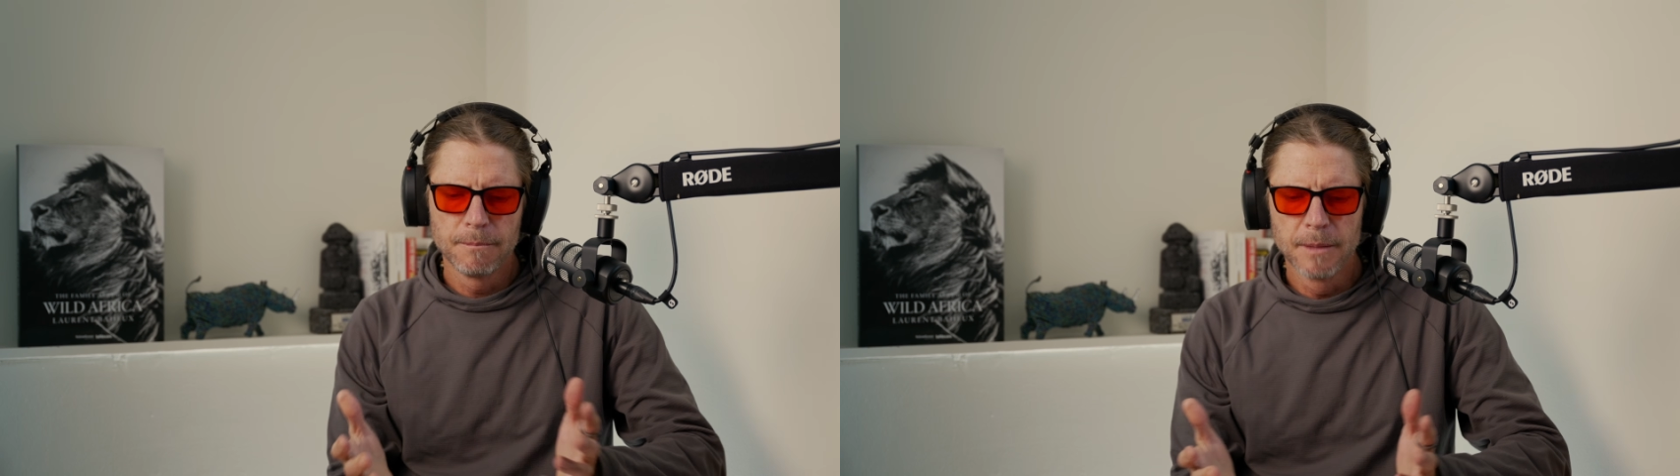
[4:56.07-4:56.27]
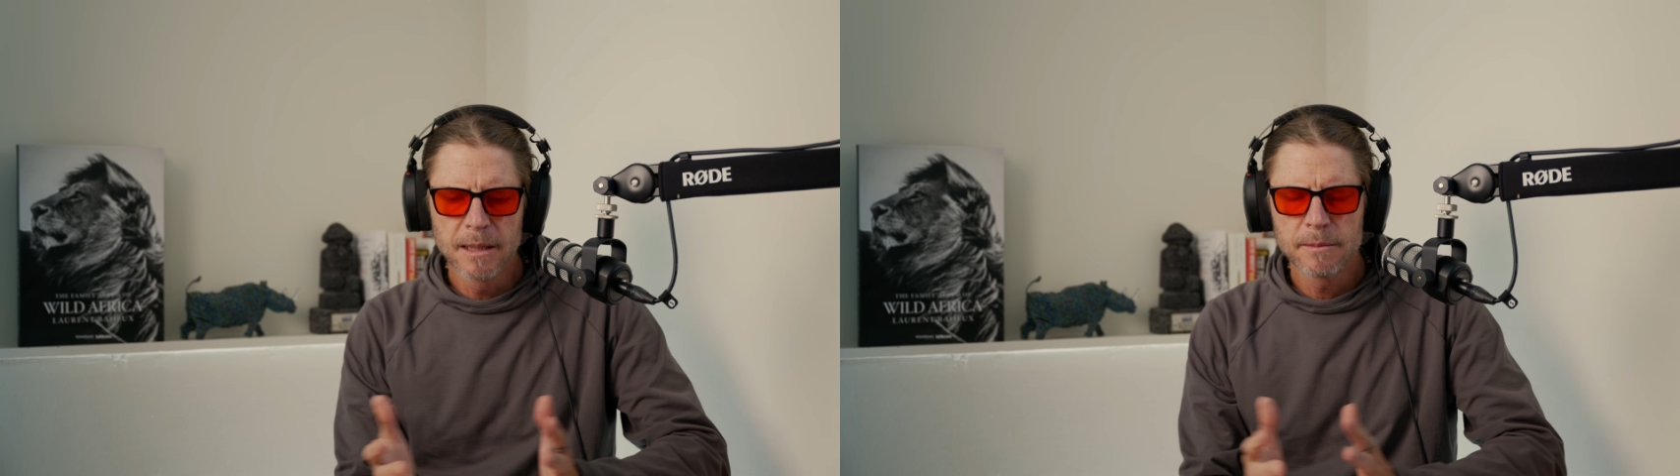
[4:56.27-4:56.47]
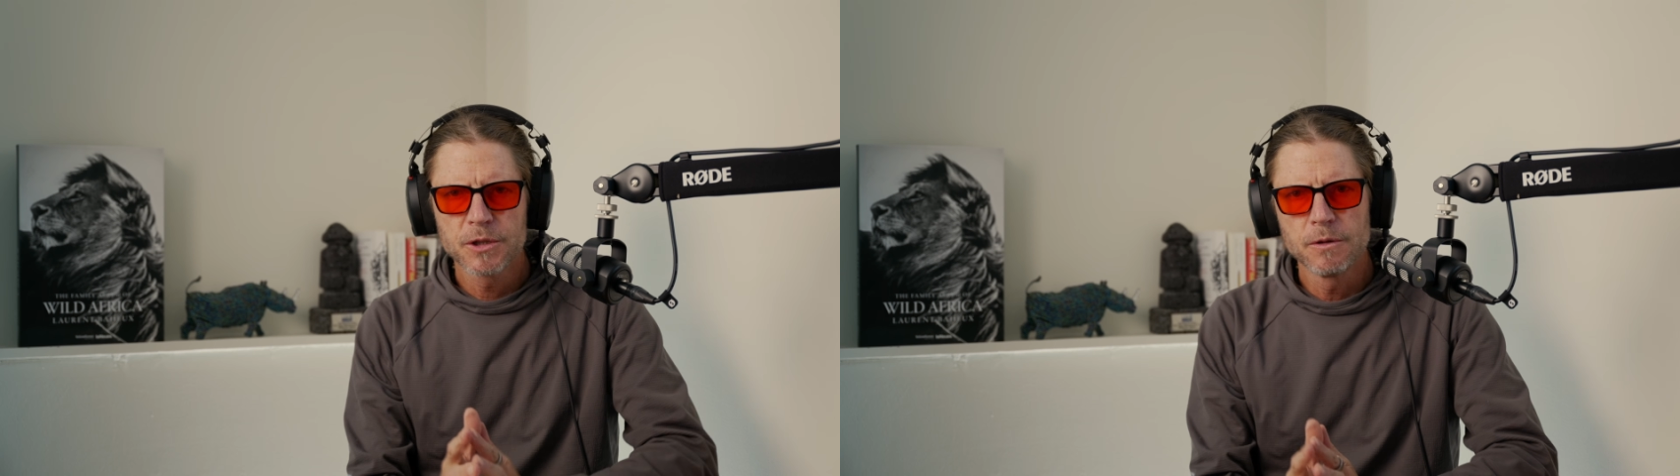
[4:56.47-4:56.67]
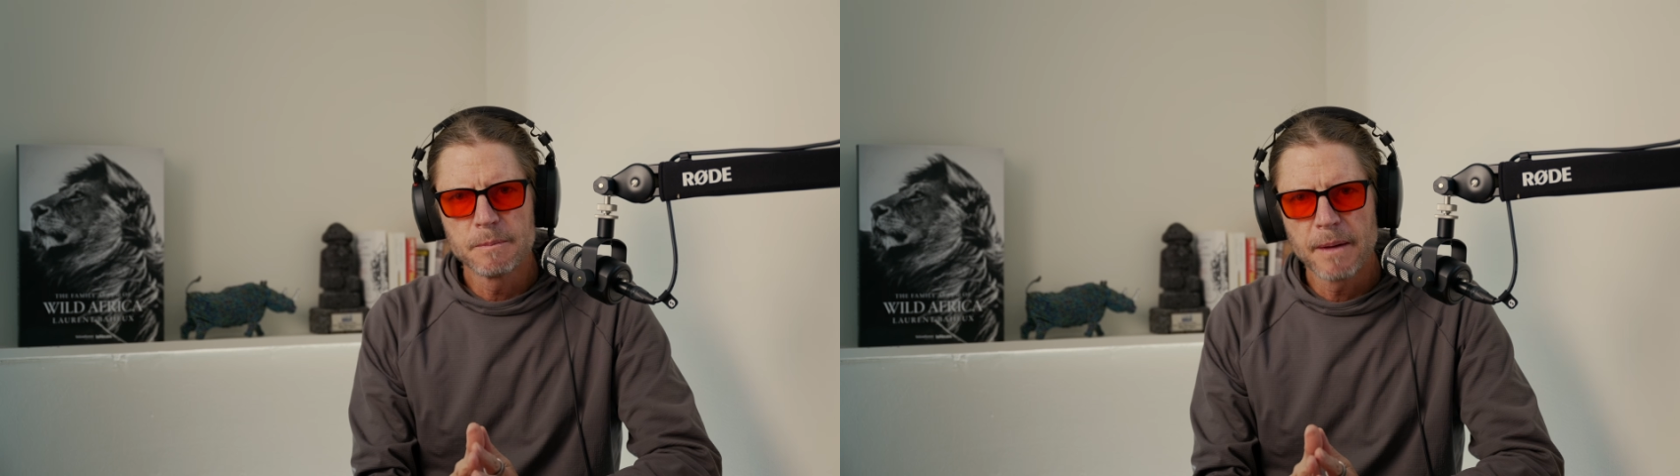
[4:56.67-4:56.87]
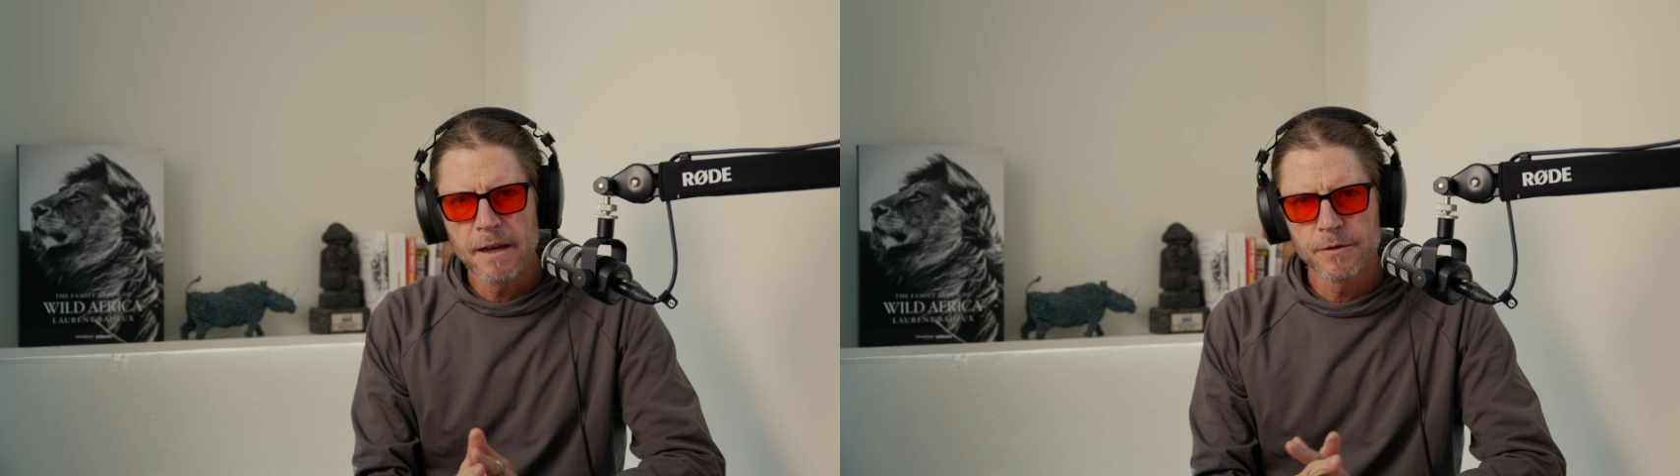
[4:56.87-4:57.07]
minimal
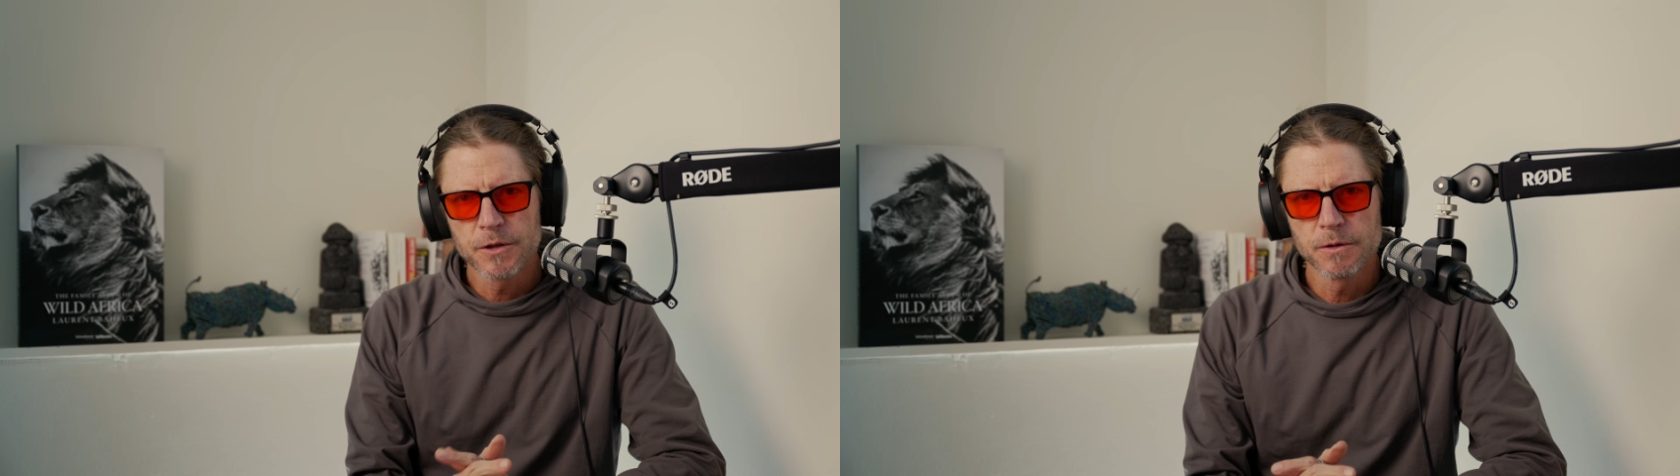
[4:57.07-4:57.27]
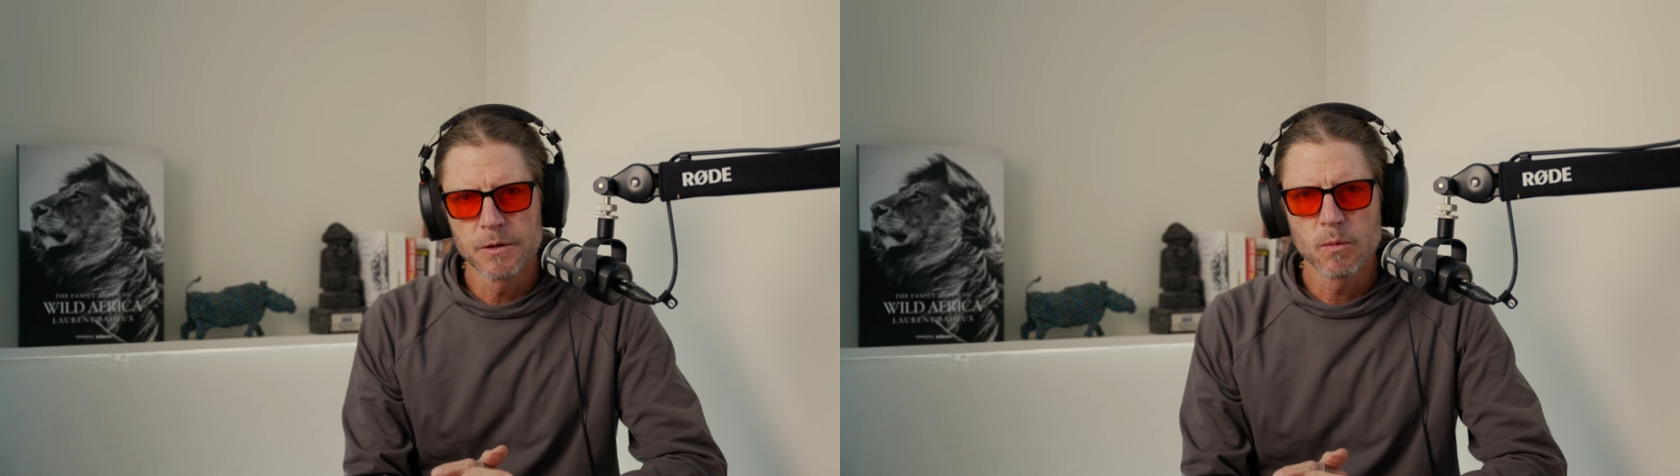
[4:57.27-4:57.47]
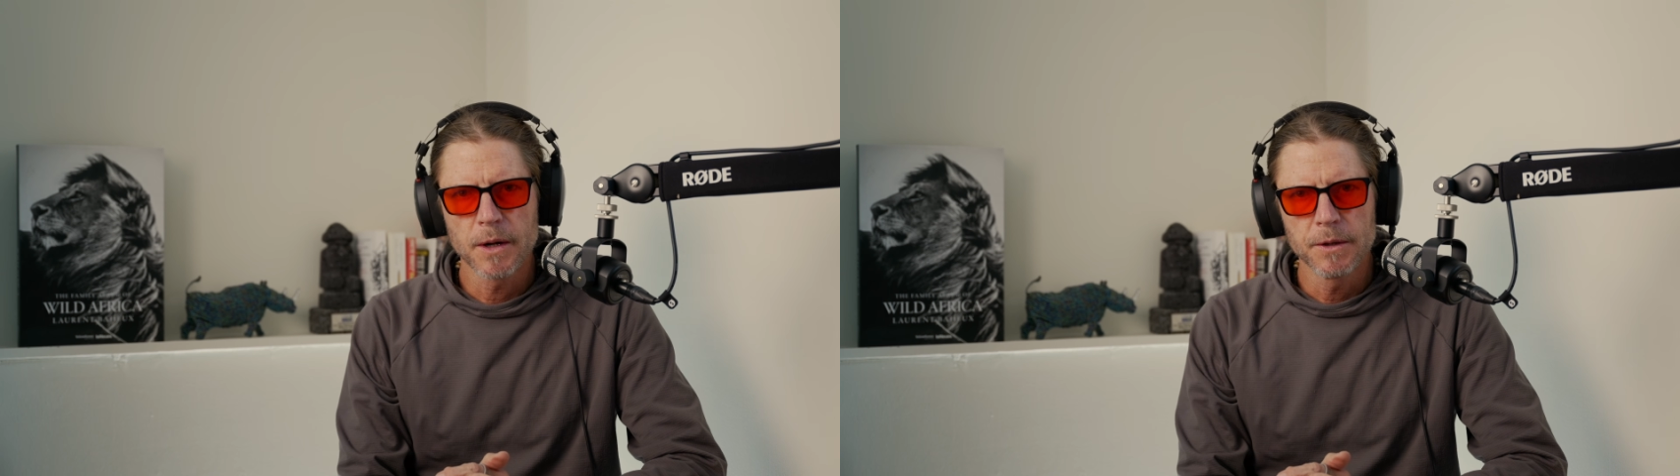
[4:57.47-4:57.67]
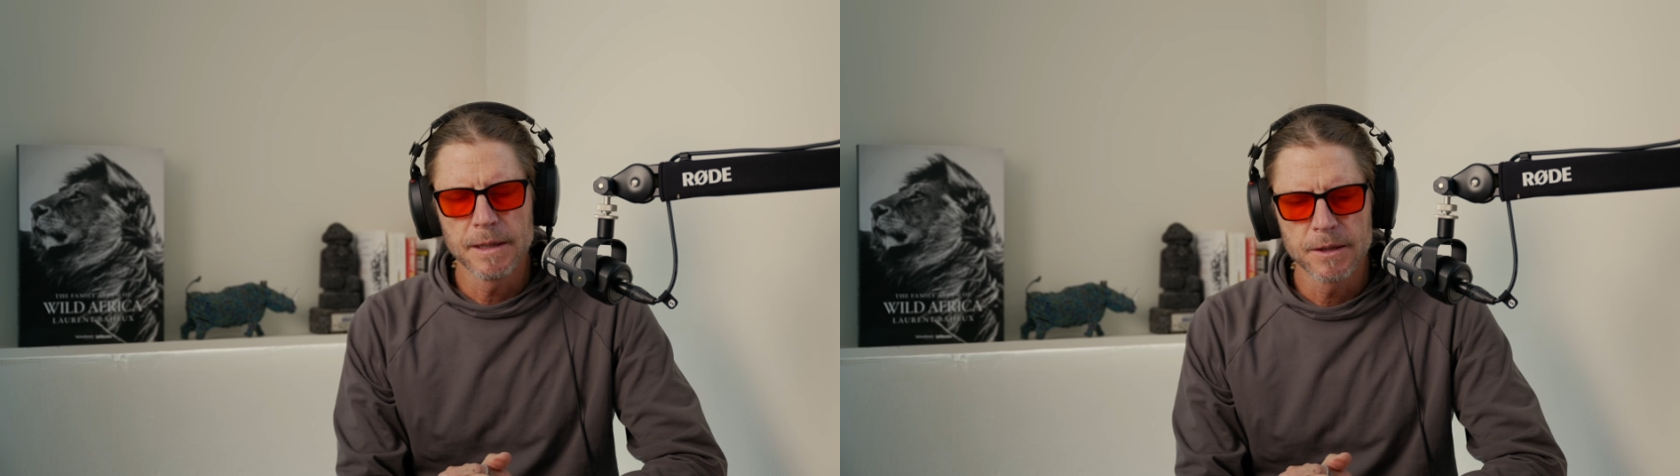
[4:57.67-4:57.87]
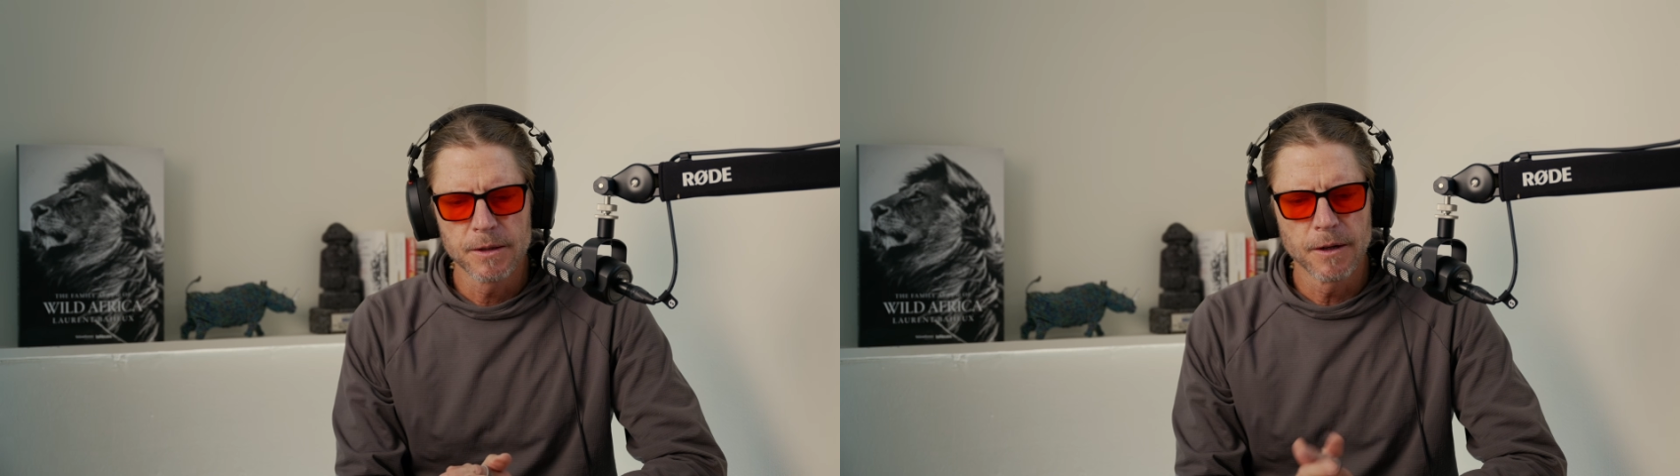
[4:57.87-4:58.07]
shoes, barefoot shoes, what do
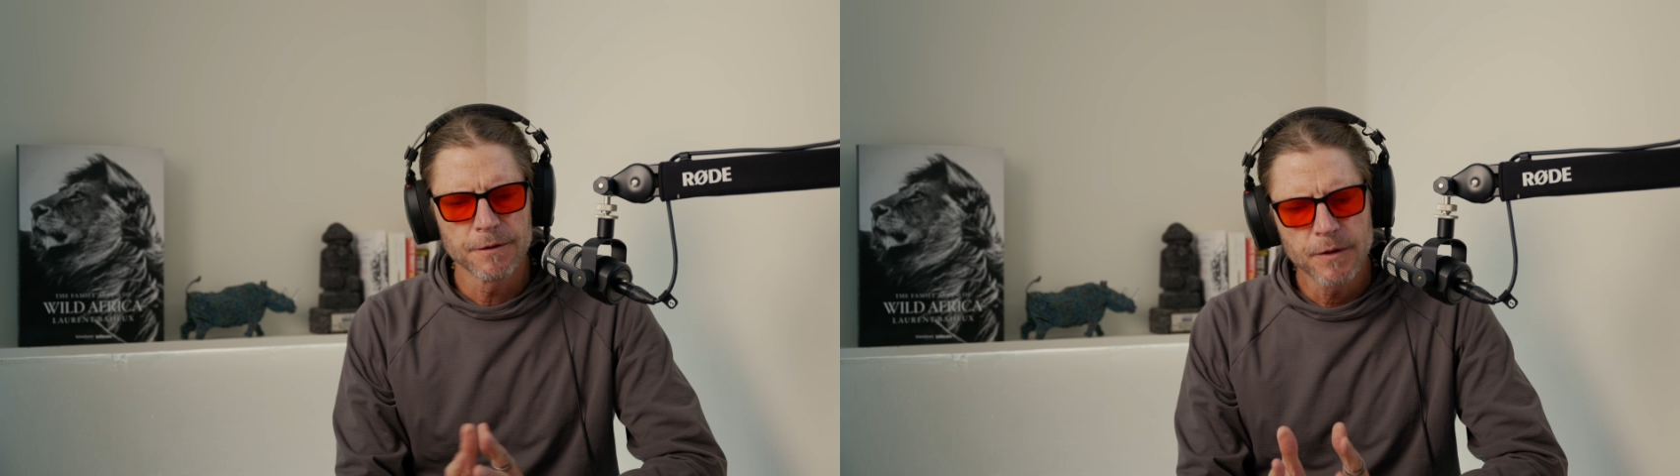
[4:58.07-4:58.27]
you need to know?